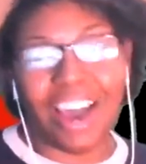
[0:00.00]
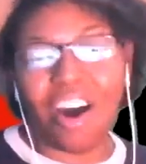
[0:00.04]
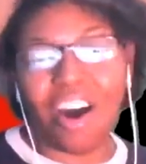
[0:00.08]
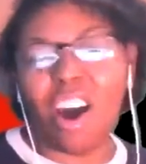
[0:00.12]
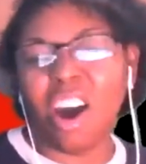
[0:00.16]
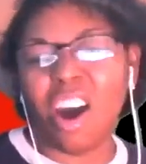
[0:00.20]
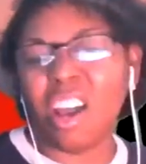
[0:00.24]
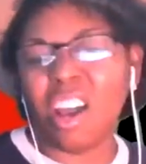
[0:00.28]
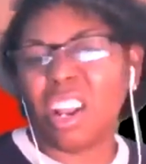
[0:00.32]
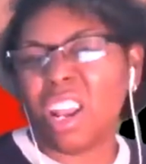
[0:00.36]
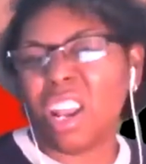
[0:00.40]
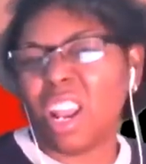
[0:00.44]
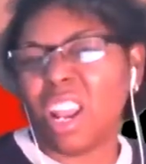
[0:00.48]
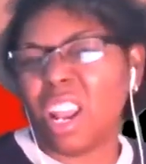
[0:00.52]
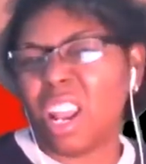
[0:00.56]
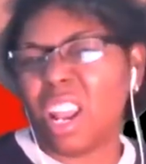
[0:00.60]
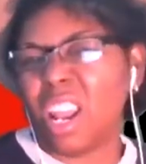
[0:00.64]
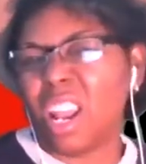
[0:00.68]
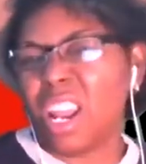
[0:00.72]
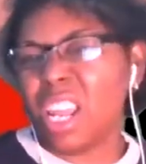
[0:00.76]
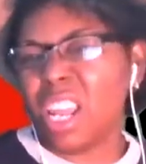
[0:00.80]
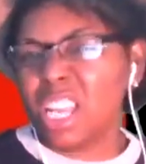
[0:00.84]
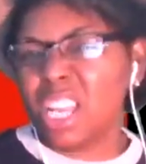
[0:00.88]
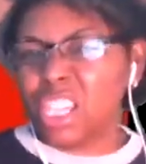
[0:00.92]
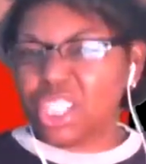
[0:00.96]

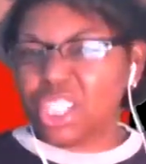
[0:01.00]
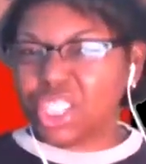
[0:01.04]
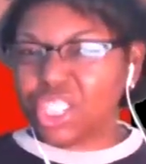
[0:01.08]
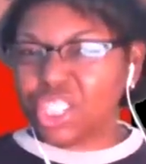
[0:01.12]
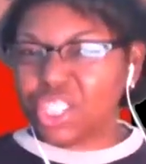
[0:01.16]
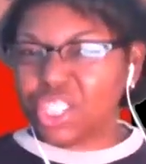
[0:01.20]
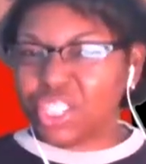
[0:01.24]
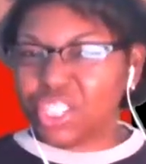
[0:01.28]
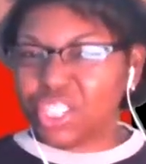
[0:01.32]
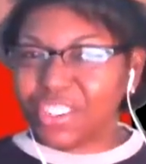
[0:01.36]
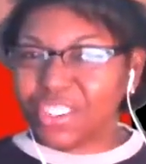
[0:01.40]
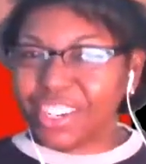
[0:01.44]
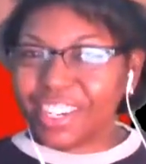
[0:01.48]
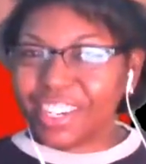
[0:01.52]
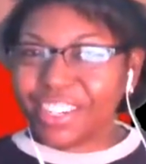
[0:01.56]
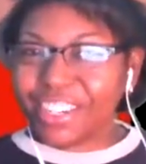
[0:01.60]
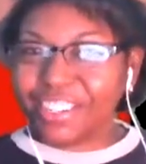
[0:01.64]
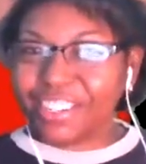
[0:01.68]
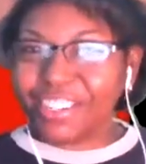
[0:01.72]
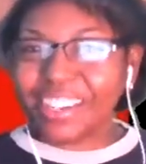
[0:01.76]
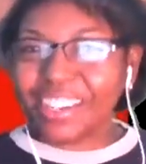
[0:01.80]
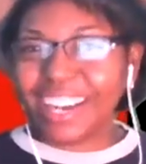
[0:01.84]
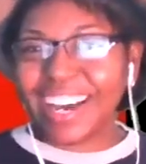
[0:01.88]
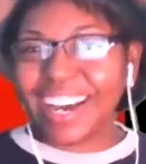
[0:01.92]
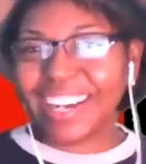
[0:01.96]
unleash your
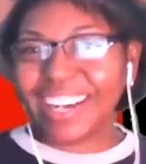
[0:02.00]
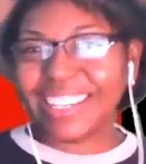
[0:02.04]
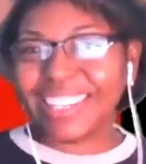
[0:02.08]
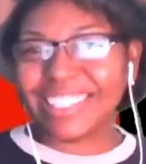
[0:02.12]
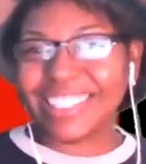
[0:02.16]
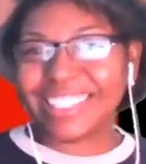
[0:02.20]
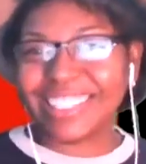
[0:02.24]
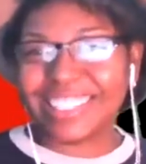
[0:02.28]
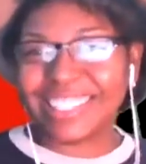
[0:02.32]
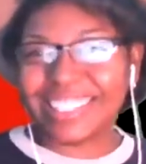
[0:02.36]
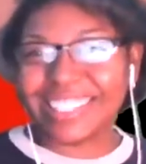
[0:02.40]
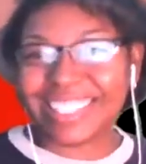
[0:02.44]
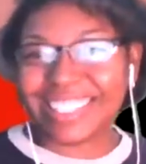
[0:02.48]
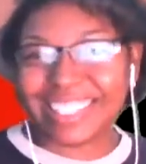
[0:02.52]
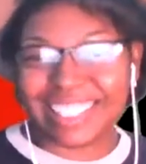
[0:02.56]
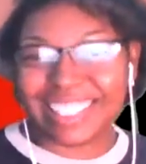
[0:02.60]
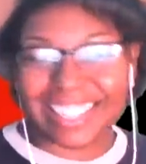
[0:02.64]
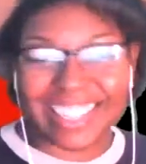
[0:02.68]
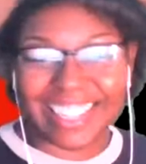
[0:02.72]
inner goddess.